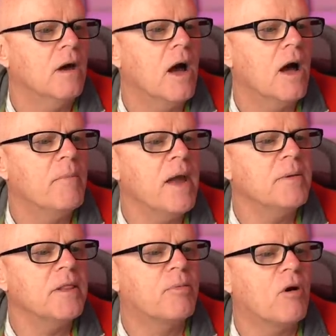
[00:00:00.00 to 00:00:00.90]

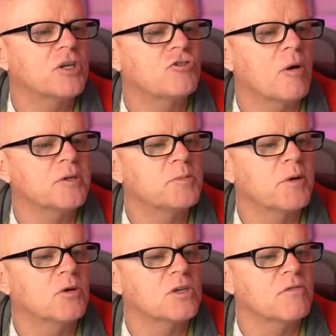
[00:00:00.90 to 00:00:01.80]
Maybe the price drop is
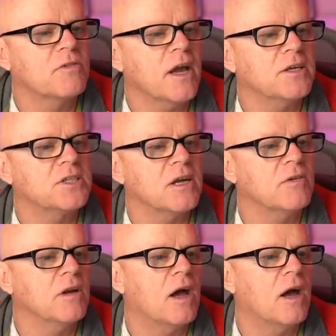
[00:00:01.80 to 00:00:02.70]
because of the
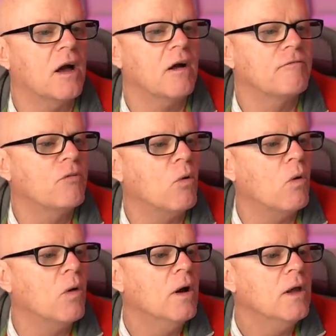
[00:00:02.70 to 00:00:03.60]

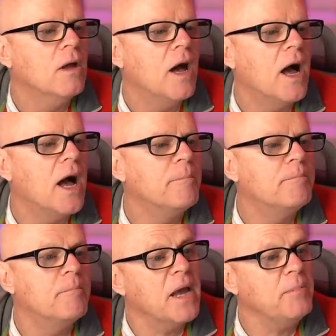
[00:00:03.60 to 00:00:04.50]

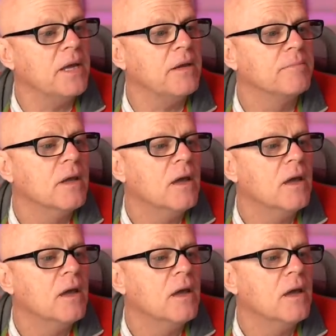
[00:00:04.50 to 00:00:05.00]
A7R4. Maybe.